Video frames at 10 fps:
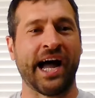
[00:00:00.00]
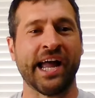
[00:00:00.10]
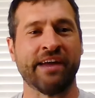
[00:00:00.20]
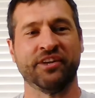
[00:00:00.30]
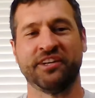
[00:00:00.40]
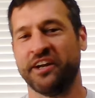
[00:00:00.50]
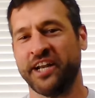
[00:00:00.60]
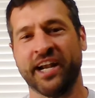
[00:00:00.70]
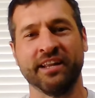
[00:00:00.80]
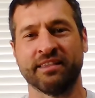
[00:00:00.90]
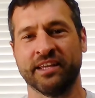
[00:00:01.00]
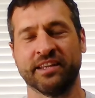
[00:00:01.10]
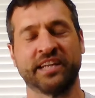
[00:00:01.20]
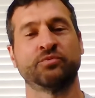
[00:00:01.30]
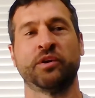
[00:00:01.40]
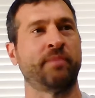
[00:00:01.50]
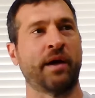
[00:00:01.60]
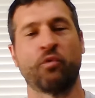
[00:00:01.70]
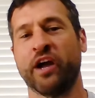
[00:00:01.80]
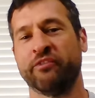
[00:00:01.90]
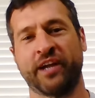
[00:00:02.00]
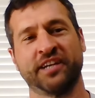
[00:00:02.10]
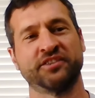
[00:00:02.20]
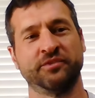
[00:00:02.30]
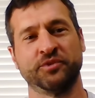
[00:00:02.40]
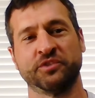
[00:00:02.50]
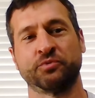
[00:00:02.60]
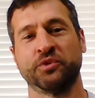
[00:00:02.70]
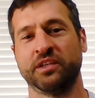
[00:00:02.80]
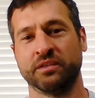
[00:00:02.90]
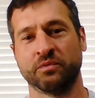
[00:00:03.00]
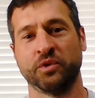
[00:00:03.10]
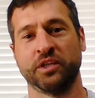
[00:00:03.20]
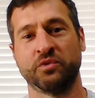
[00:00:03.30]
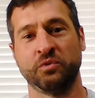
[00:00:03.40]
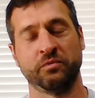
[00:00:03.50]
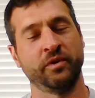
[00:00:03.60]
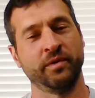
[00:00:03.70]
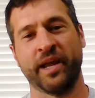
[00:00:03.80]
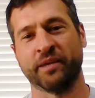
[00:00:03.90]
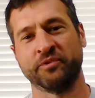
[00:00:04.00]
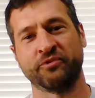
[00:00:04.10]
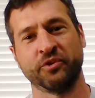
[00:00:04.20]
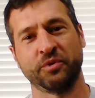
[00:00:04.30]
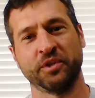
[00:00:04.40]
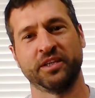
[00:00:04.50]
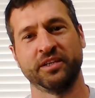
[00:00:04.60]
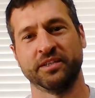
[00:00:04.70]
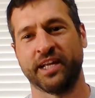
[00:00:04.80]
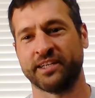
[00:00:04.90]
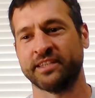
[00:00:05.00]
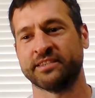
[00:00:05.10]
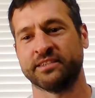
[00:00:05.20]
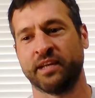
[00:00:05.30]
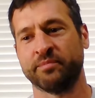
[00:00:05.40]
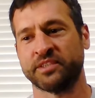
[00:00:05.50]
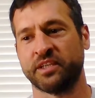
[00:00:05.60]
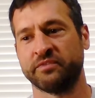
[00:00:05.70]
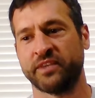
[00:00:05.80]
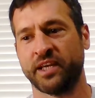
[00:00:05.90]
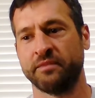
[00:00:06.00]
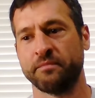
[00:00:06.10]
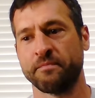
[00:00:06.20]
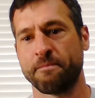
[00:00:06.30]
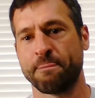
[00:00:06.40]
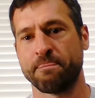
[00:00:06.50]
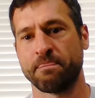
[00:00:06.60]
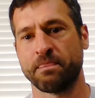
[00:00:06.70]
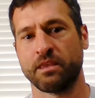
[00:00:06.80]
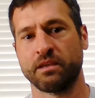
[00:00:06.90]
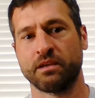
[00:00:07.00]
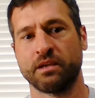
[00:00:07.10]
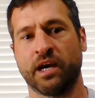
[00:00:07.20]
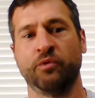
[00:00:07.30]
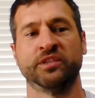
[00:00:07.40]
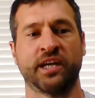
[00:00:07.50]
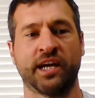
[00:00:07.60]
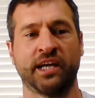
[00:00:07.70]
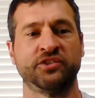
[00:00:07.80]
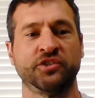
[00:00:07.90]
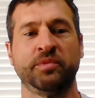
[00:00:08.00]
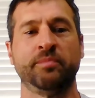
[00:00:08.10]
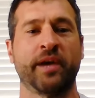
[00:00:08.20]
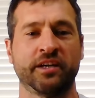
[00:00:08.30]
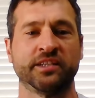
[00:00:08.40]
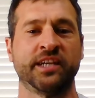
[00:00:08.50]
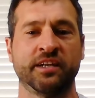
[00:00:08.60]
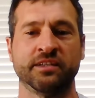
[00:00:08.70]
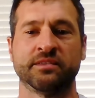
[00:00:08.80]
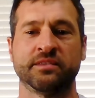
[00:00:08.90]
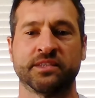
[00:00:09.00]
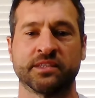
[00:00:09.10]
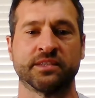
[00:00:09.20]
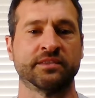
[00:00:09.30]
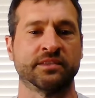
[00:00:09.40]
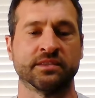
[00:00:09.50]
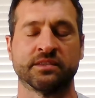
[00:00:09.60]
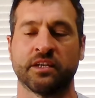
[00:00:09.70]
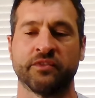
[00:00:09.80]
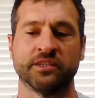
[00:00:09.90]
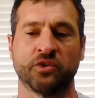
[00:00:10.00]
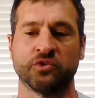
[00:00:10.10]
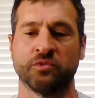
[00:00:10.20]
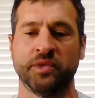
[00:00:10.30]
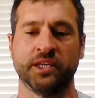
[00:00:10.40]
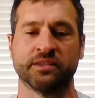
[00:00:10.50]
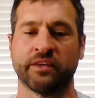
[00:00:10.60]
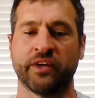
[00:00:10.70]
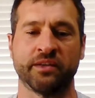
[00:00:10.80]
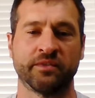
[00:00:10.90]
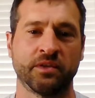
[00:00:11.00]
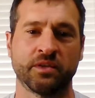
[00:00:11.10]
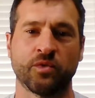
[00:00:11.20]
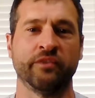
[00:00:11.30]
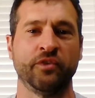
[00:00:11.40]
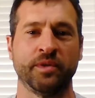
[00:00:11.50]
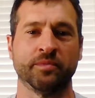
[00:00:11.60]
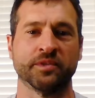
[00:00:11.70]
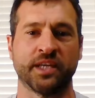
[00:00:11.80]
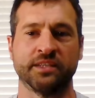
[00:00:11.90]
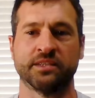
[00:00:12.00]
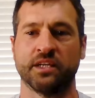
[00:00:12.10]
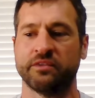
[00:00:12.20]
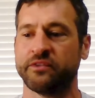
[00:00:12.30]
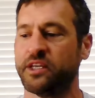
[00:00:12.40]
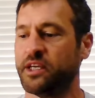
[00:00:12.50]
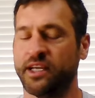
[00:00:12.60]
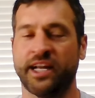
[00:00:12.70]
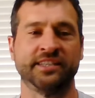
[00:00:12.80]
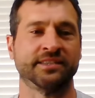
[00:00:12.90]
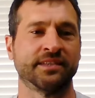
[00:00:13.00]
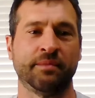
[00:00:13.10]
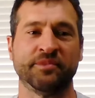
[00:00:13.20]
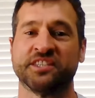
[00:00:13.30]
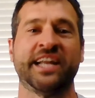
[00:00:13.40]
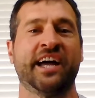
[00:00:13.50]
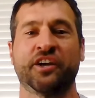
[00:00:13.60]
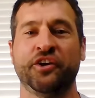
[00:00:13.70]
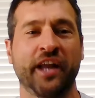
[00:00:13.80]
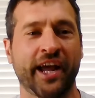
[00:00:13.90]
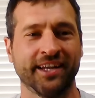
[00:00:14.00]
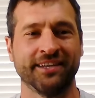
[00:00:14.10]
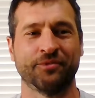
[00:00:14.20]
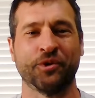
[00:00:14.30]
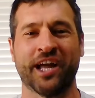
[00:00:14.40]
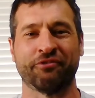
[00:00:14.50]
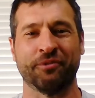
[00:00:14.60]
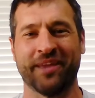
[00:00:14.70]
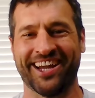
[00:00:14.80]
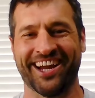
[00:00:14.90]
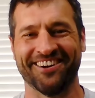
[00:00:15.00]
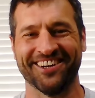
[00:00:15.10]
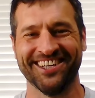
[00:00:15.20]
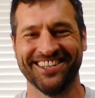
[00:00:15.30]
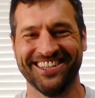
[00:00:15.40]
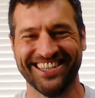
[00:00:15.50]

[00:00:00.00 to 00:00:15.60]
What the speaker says: I haven't done anything. That's what my wife actually was just really, really cool. It makes me feel really good. Like, that's the type of stuff that I wish I should be better at sharing successes and stuff on social media, because I've had quite a few people say stuff and I just, I'm just not good at it. We're not from that era.